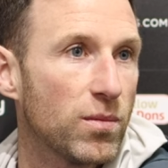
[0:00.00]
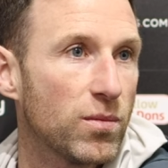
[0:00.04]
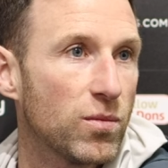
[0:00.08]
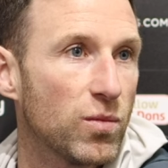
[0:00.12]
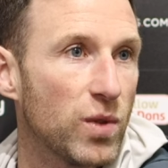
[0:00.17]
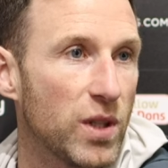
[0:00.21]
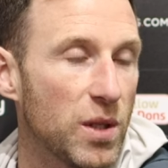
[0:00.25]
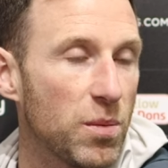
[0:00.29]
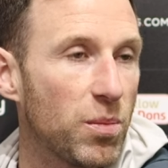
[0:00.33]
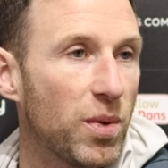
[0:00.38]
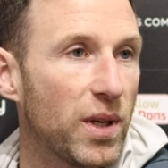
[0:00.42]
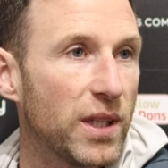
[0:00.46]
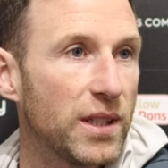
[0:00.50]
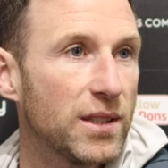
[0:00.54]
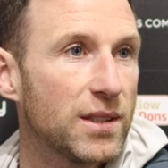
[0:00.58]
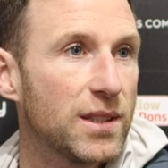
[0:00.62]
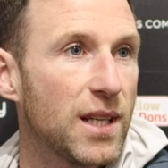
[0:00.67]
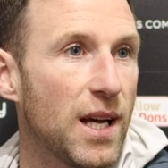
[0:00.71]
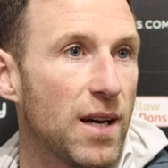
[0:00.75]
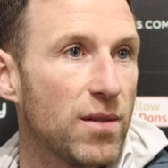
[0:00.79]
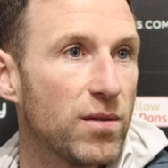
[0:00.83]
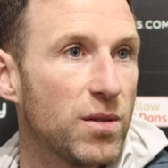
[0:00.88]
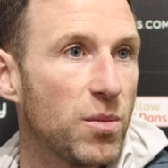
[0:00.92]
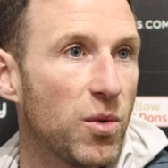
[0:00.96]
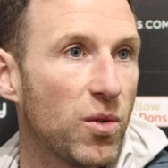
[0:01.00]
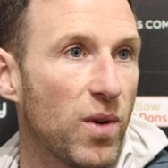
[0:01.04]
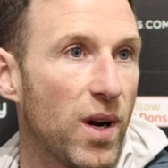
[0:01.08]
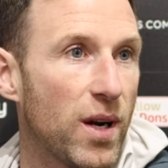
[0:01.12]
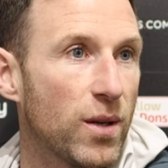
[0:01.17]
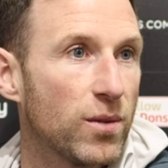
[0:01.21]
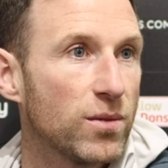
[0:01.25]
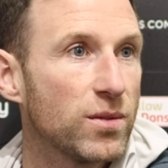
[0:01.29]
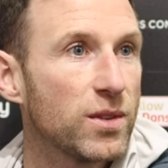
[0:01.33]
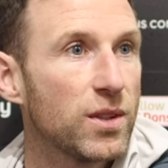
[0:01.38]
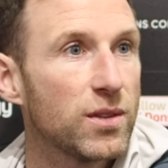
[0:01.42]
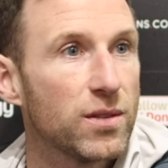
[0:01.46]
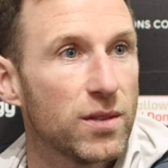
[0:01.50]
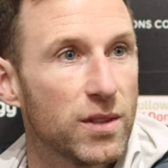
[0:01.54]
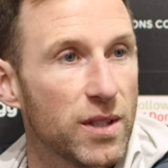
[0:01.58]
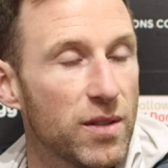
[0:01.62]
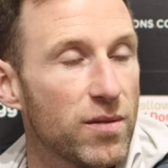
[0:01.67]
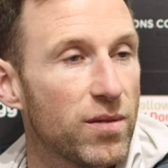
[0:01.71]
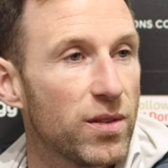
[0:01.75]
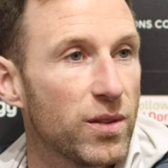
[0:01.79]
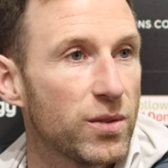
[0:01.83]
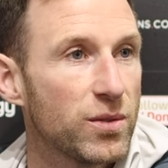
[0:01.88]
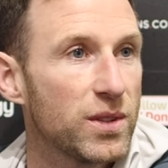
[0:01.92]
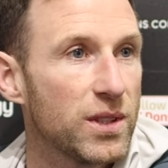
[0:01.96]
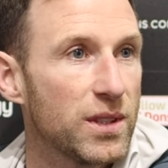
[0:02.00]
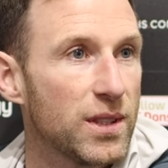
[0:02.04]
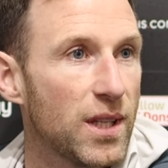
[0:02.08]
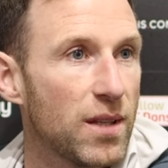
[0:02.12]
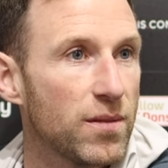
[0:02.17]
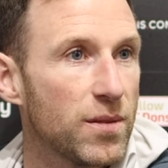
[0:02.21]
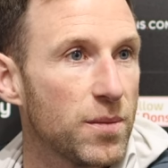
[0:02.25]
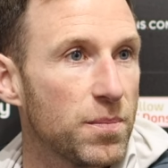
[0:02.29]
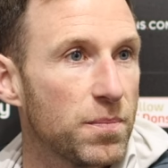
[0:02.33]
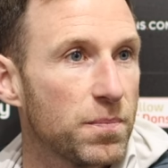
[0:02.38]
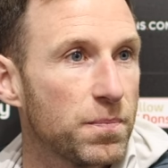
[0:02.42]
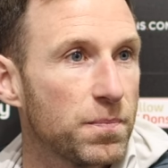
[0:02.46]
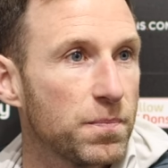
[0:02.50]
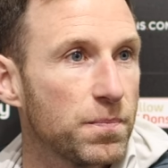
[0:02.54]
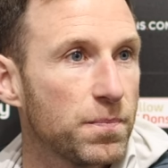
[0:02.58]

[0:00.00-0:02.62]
really pleased to have him around and the influence he's having.